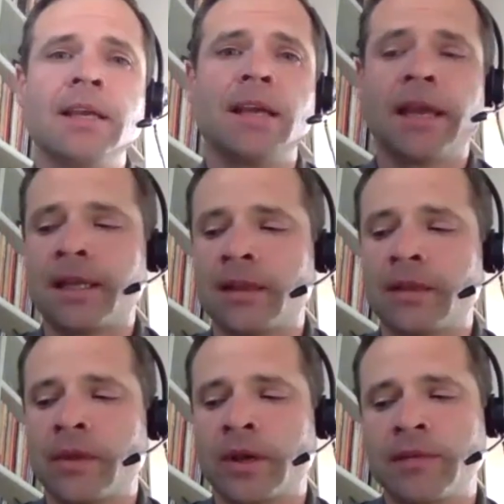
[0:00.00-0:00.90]

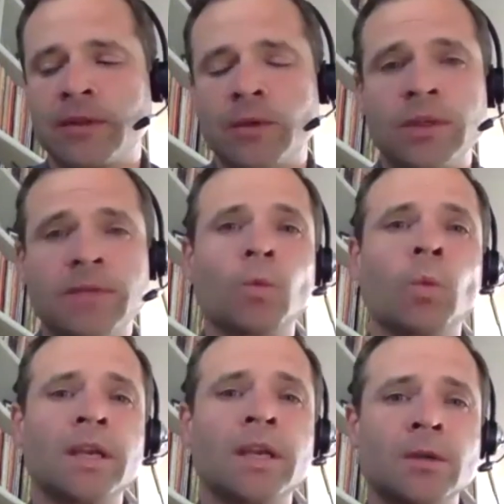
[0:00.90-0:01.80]
And they're giving you different
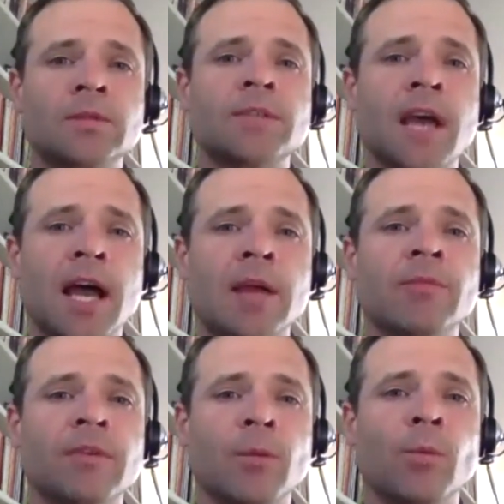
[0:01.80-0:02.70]
windows of time
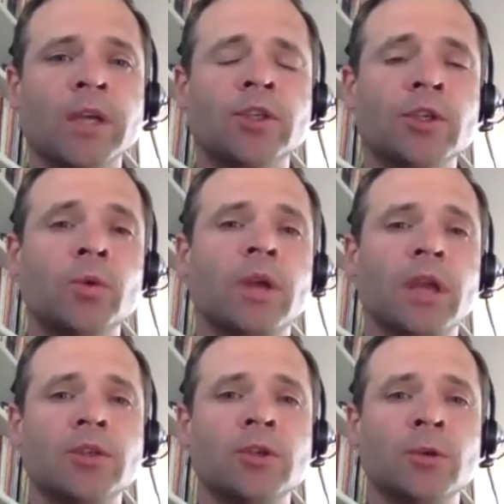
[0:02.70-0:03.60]
from which you
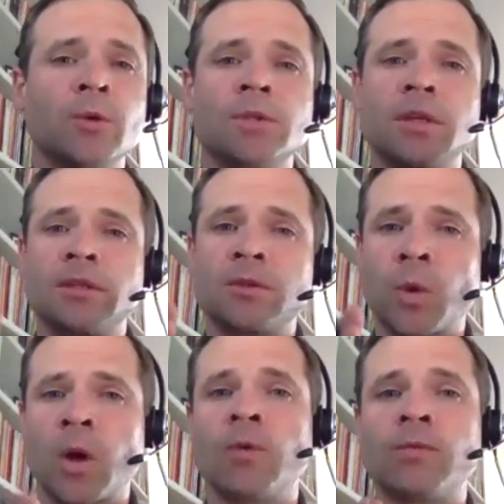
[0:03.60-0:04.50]
can choose the
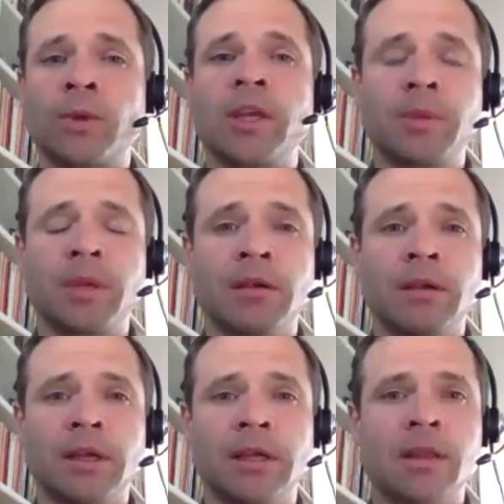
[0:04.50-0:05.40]
12 week
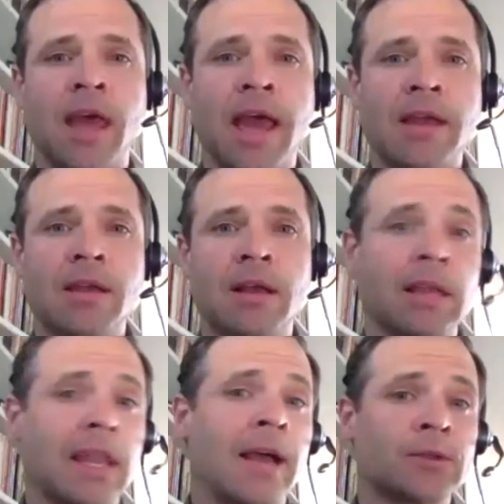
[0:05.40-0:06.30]
period that
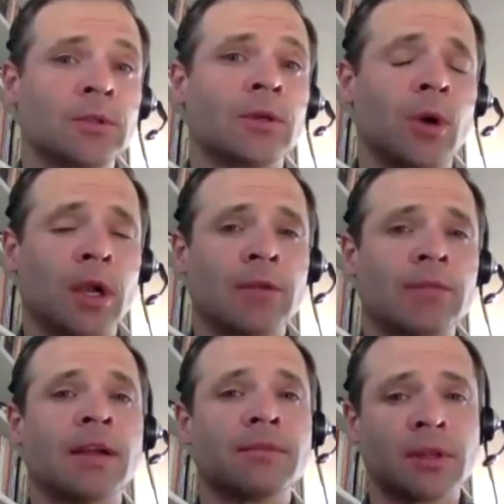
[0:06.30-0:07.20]
allows you to
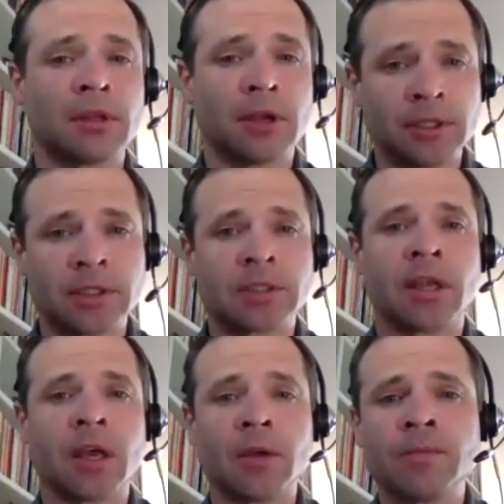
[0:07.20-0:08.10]
qualify for the largest
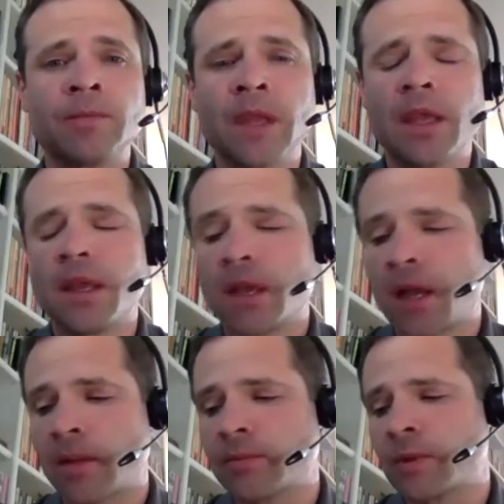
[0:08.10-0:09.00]
loan.
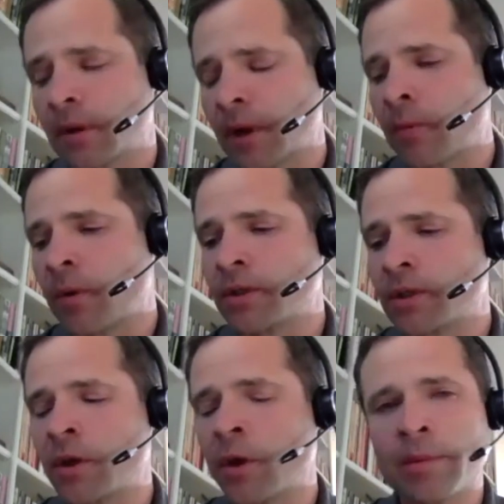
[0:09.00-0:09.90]
Um, so I, I, want you
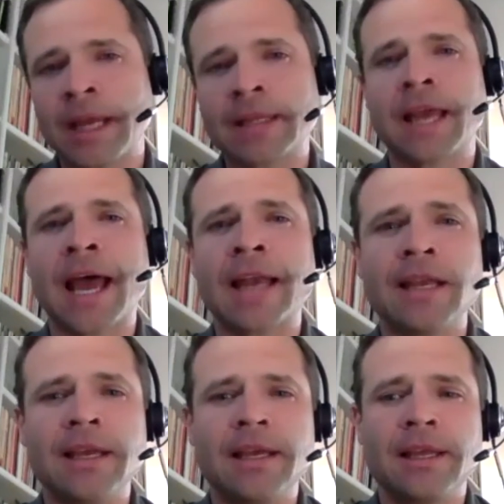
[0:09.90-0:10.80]
to know about that
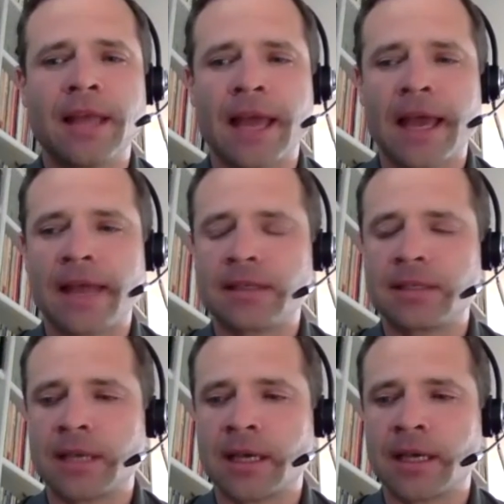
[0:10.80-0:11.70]
that
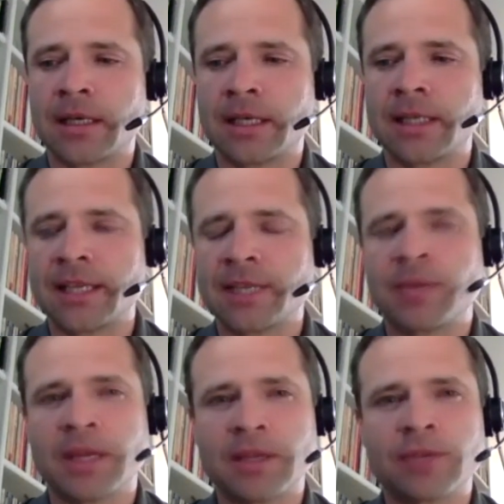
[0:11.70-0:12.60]
uh, again the
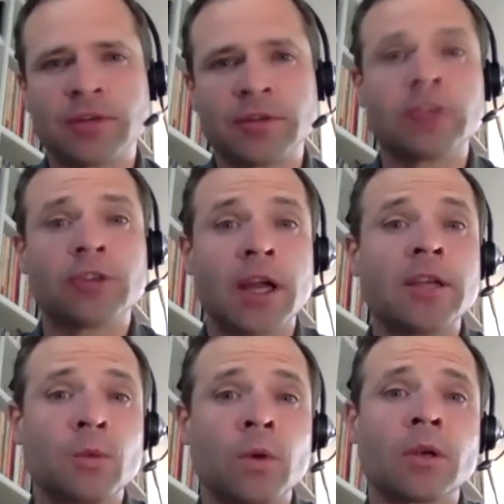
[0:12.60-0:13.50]
SBA and the Treasury are trying
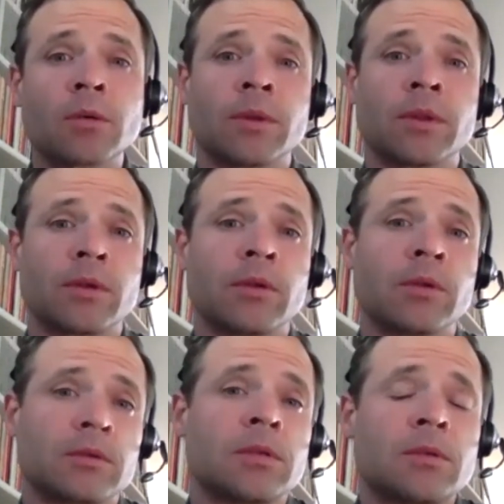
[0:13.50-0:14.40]
to work with you to,
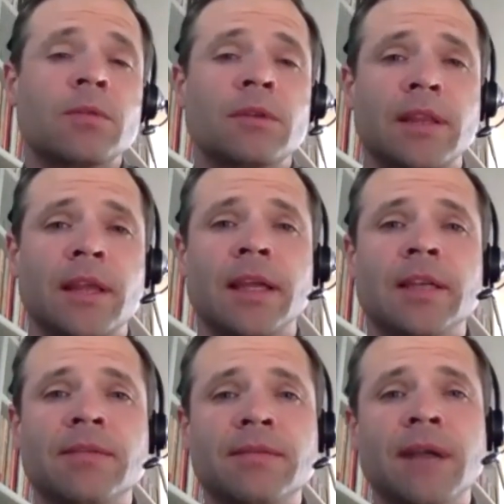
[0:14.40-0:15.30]
to do the right thing and
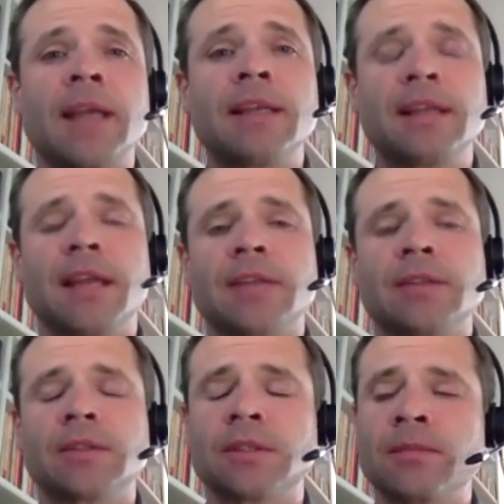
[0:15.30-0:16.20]
to find the
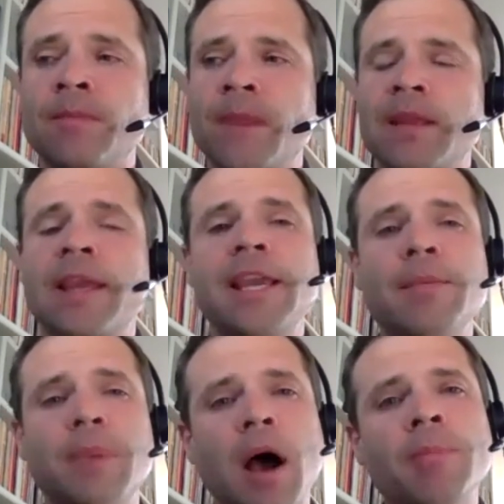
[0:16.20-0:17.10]
answers. And they
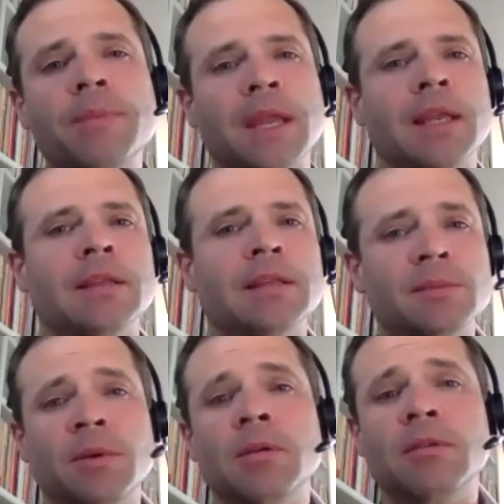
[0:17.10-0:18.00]
keep updating this
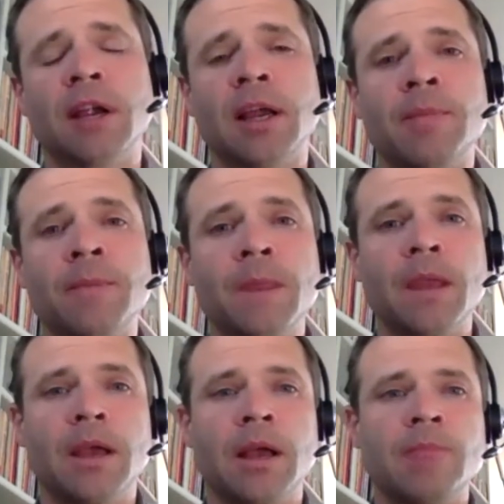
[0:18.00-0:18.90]
program
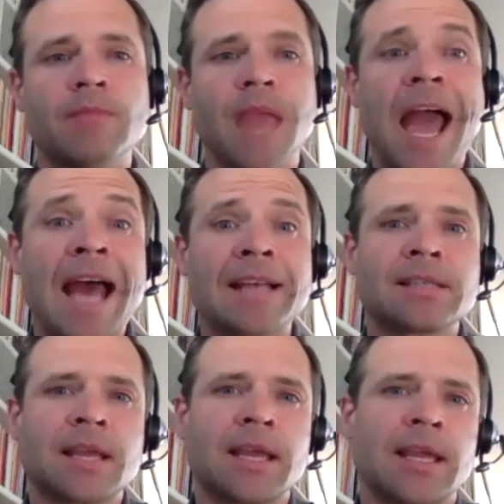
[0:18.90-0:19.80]
um,
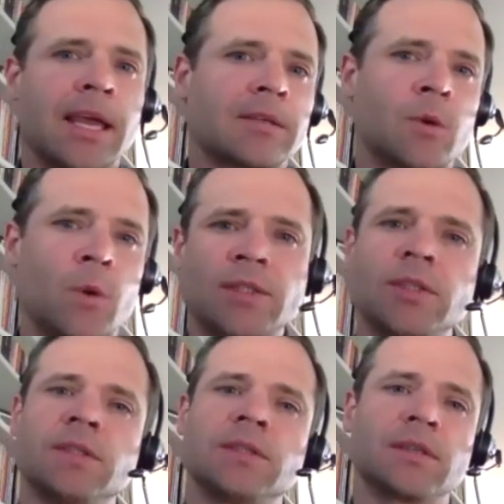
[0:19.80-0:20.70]
as they get
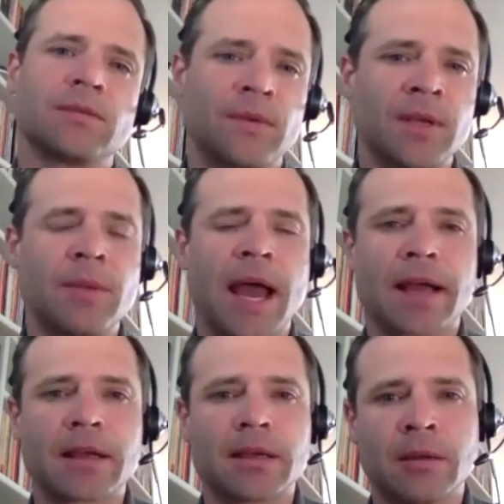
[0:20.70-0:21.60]
questions and
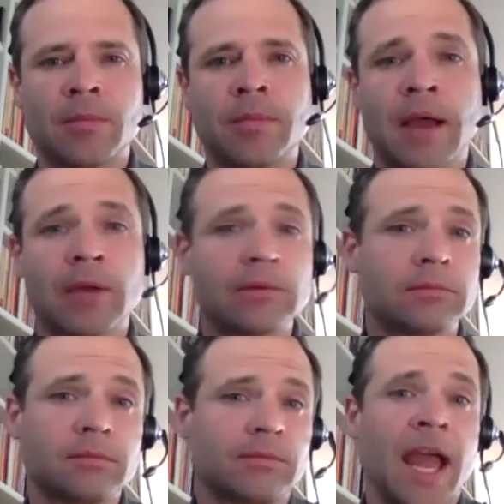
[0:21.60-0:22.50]
feedback about
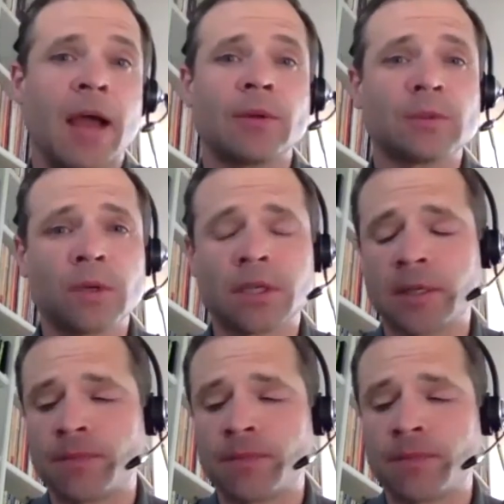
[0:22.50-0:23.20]
how it's working.